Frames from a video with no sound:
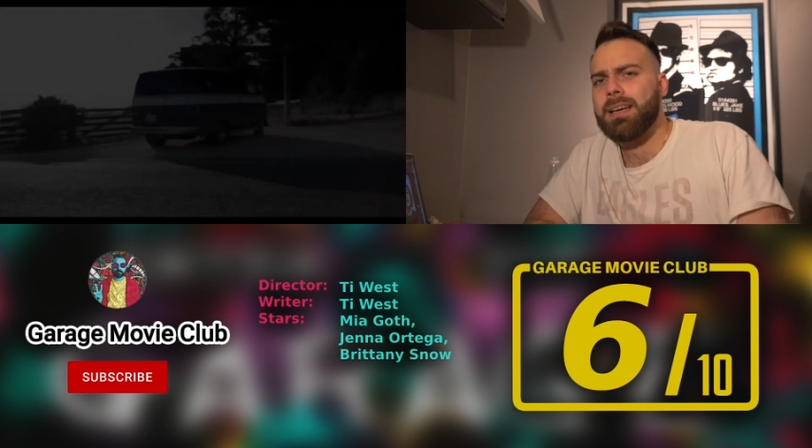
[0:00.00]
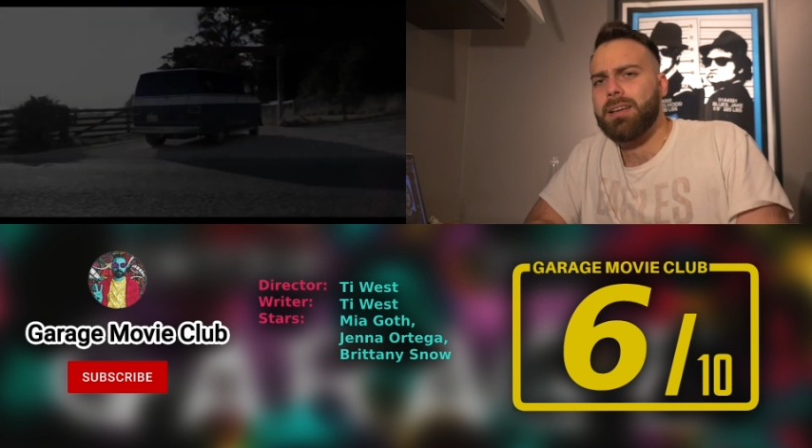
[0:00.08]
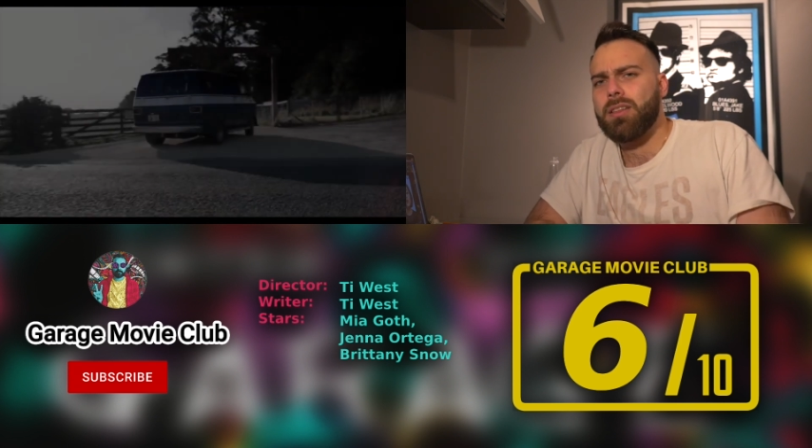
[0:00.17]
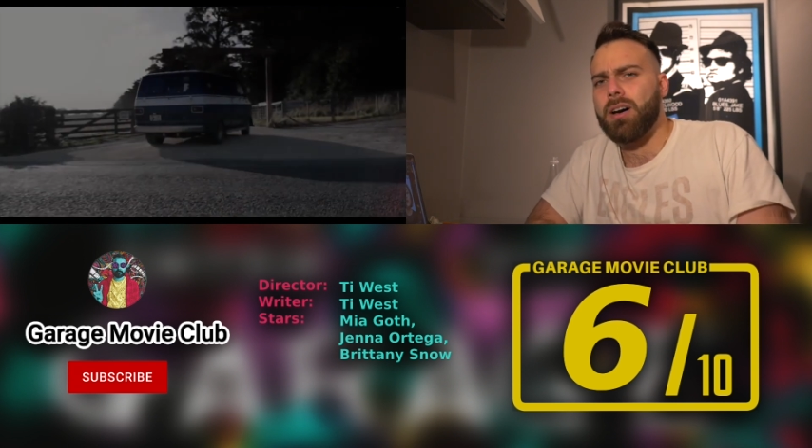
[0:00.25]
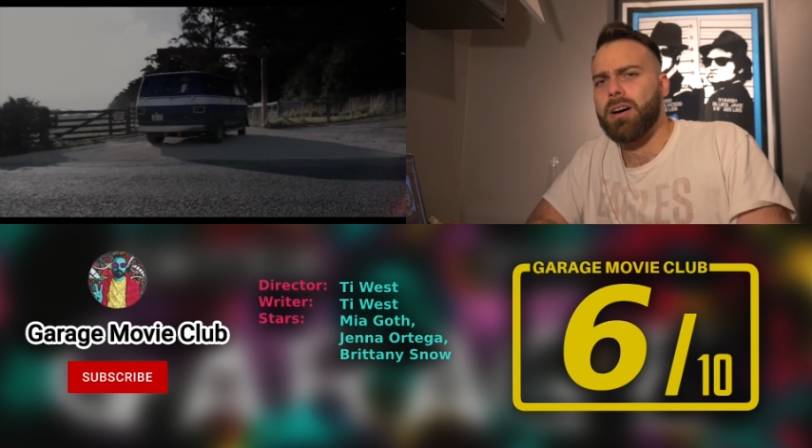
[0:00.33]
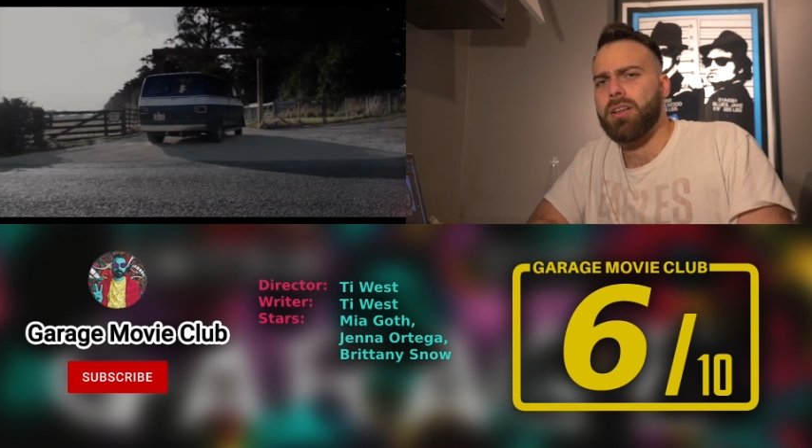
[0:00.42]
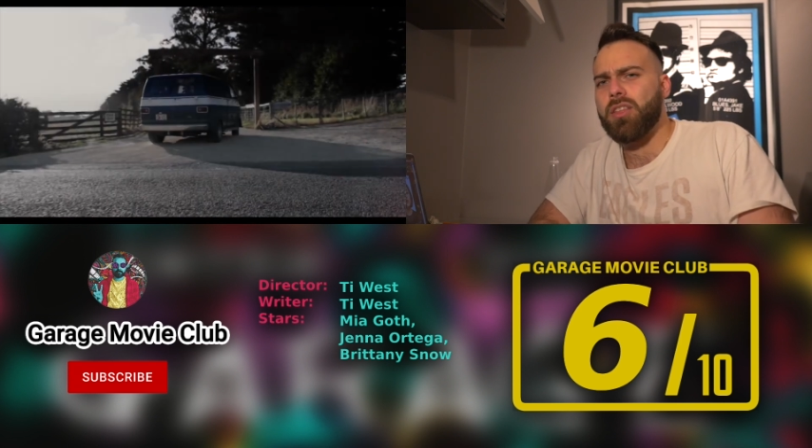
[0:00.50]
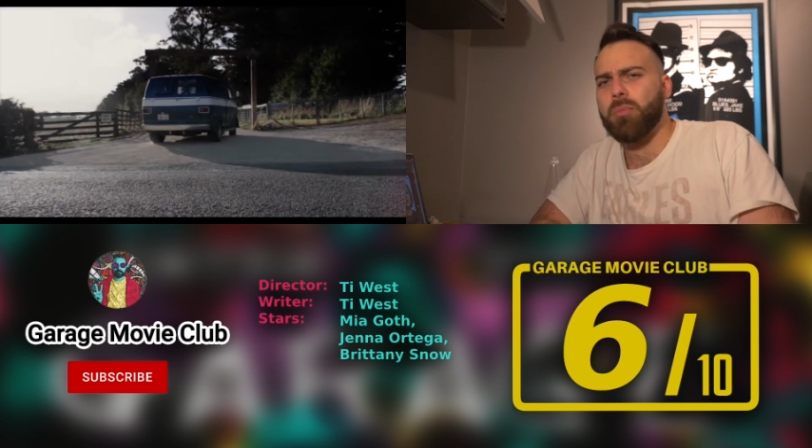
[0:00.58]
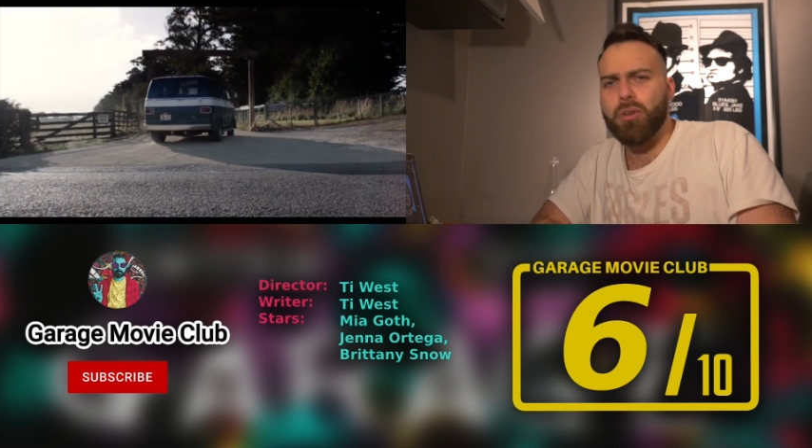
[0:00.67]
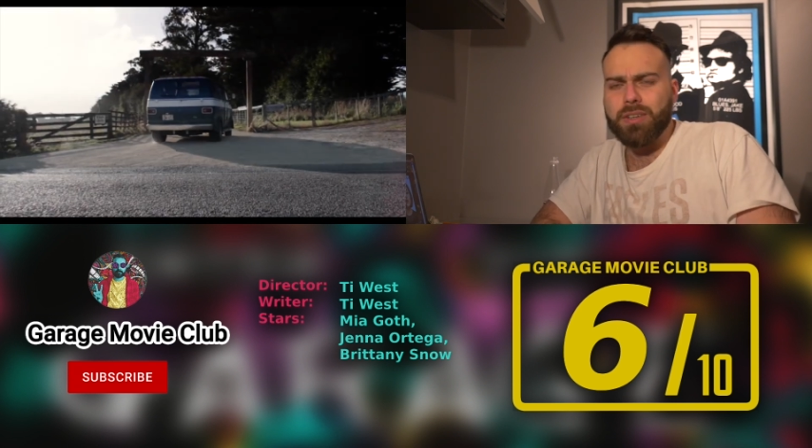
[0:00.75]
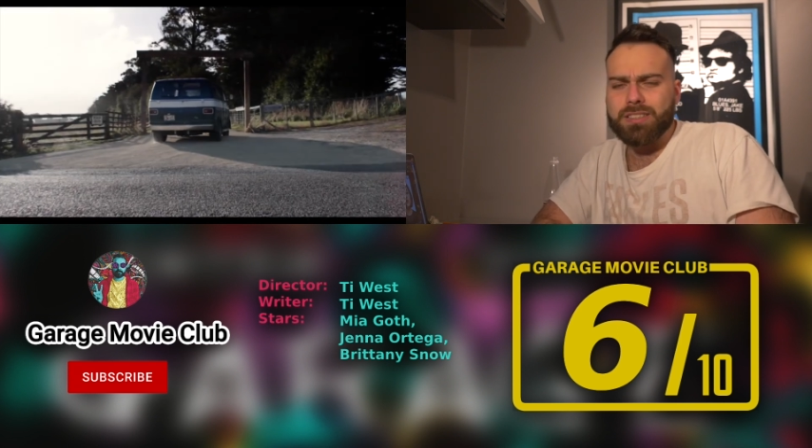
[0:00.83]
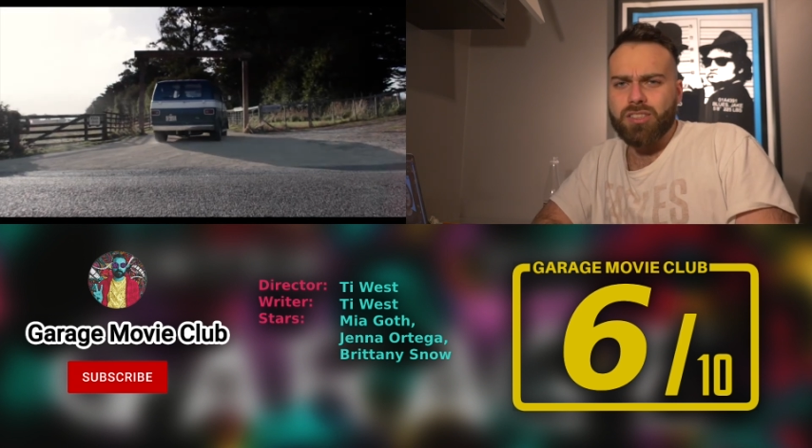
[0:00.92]
The
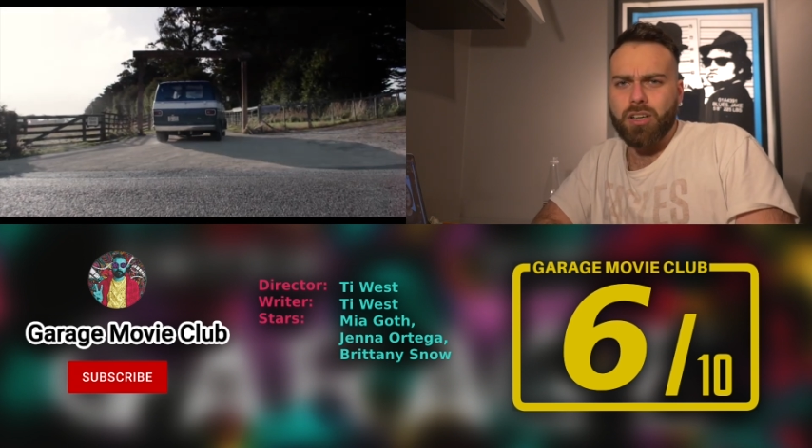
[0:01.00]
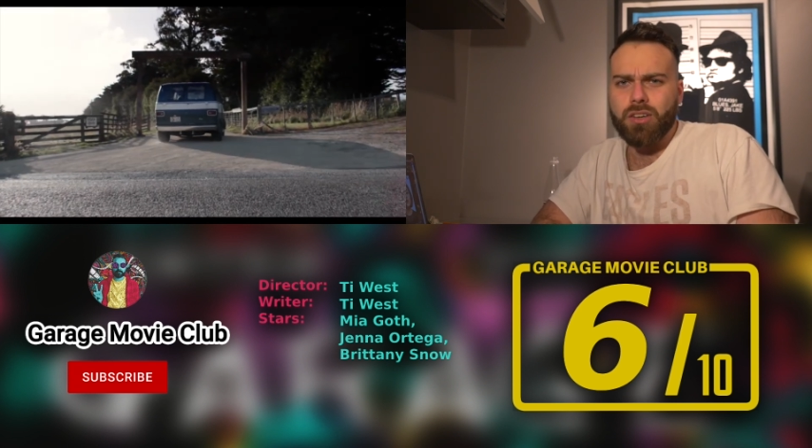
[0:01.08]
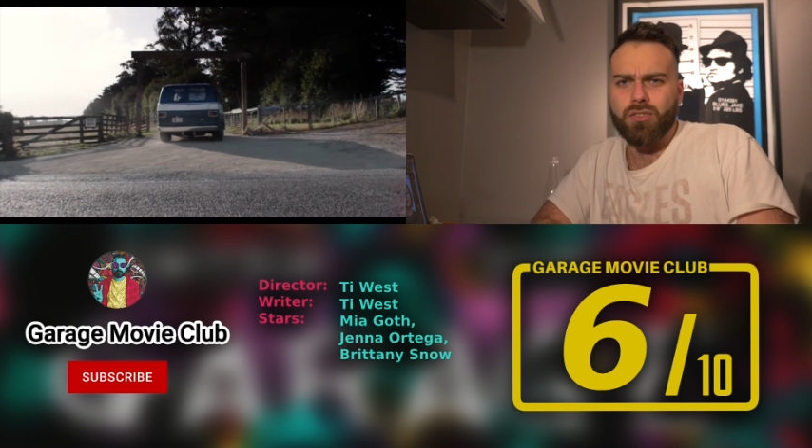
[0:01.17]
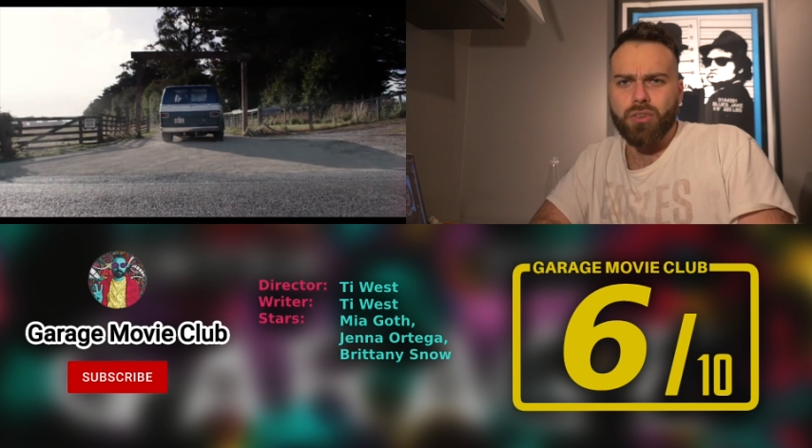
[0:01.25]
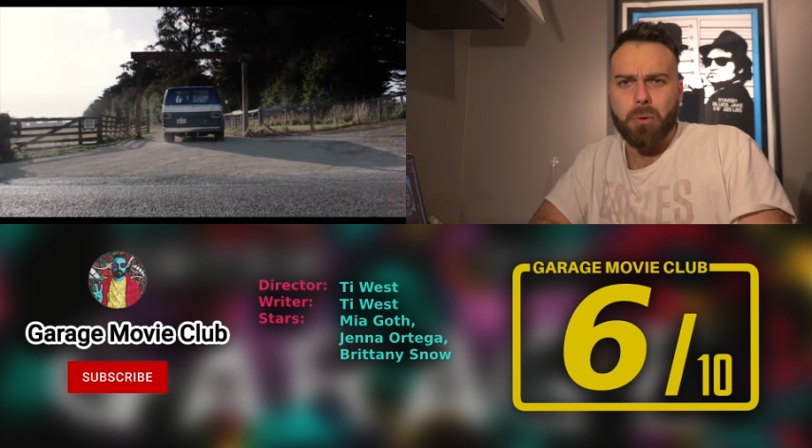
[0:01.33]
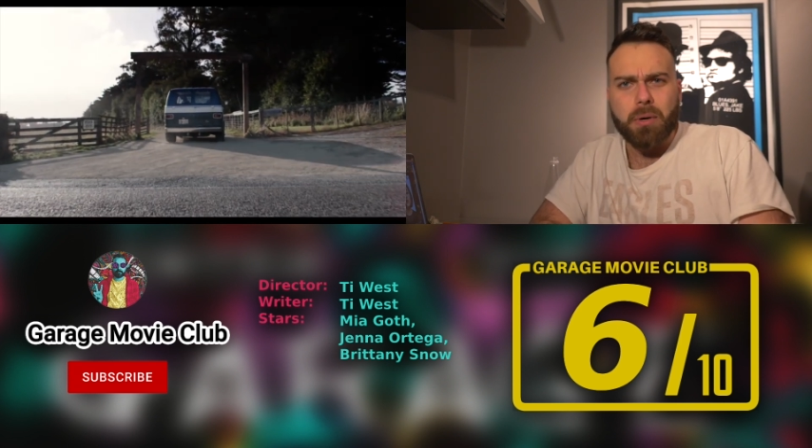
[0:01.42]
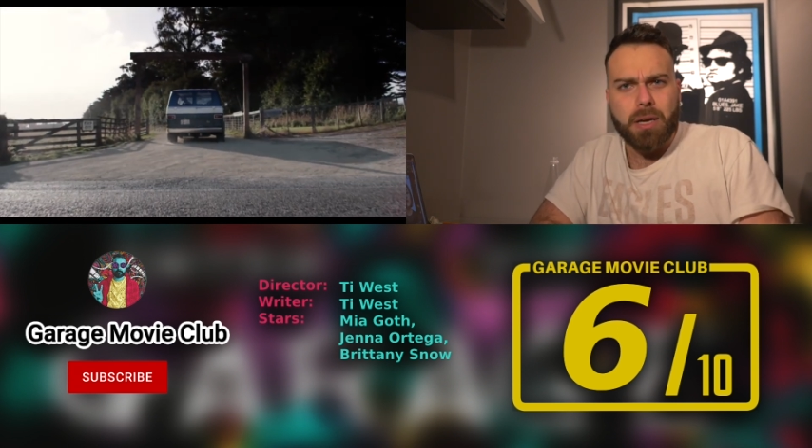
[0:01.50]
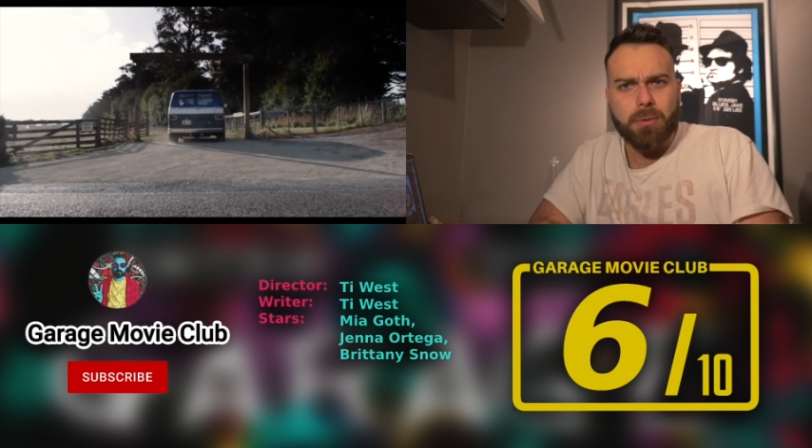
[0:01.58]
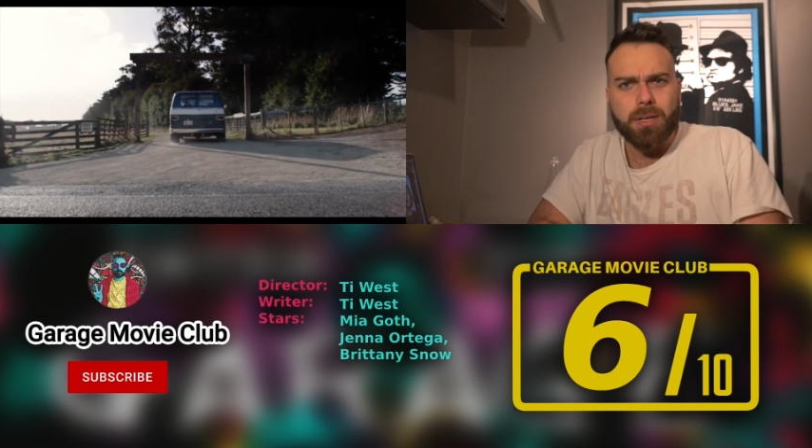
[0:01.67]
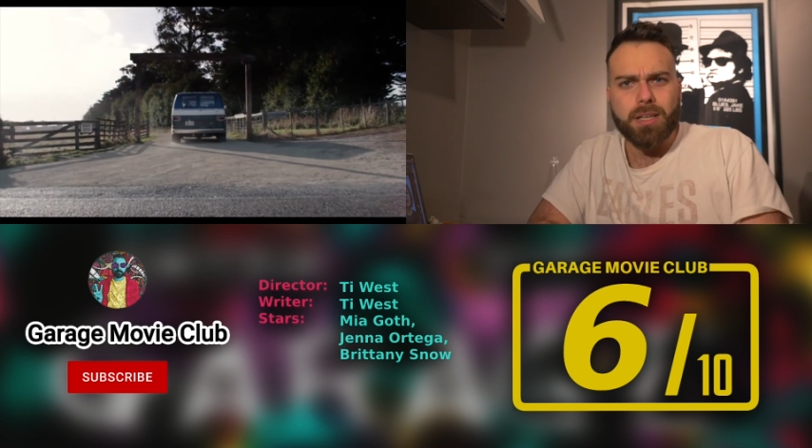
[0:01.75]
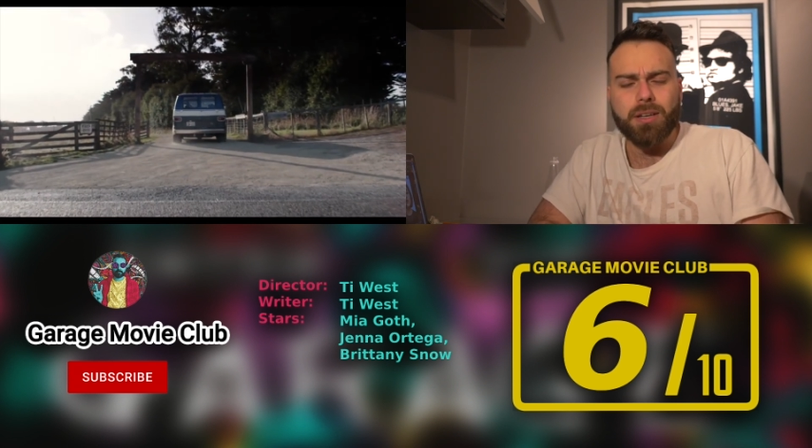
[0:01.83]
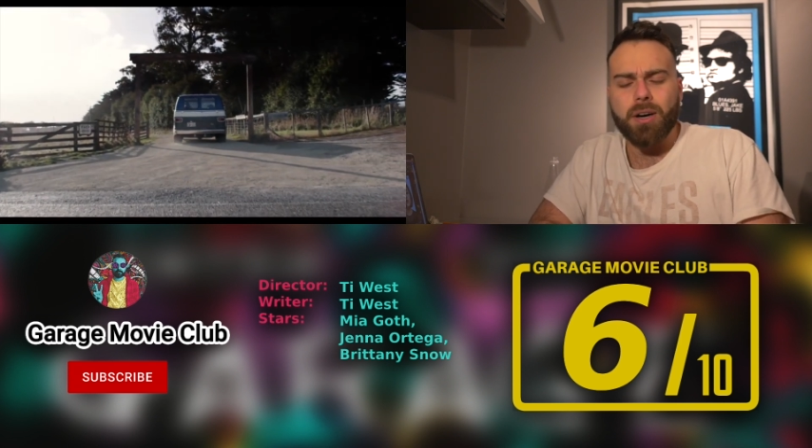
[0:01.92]
movie stars no one I
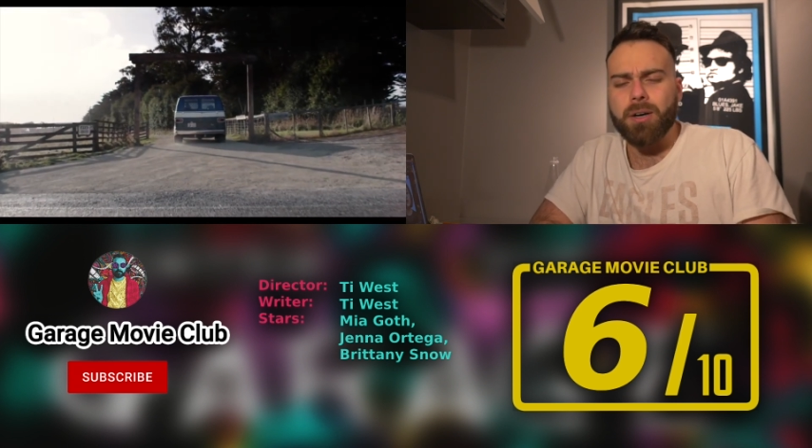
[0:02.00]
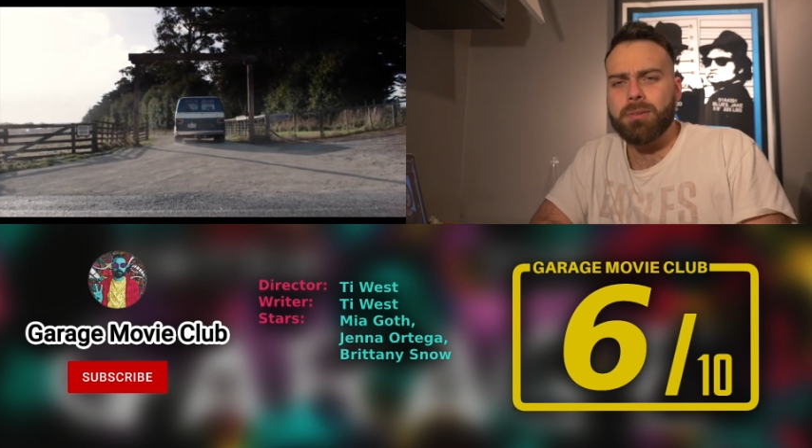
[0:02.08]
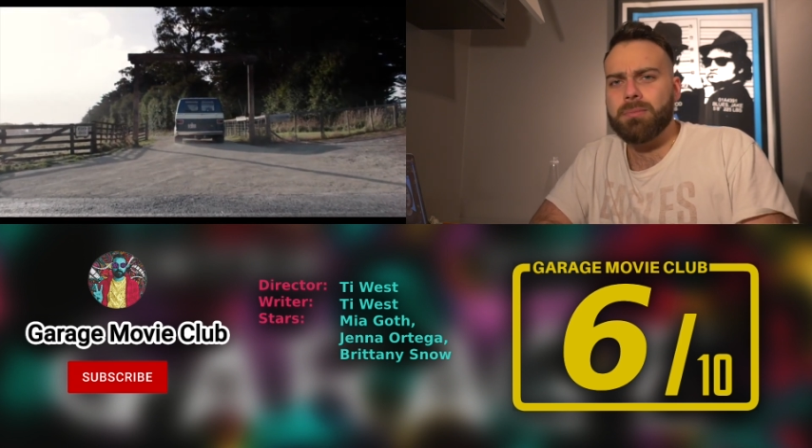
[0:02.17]
really know,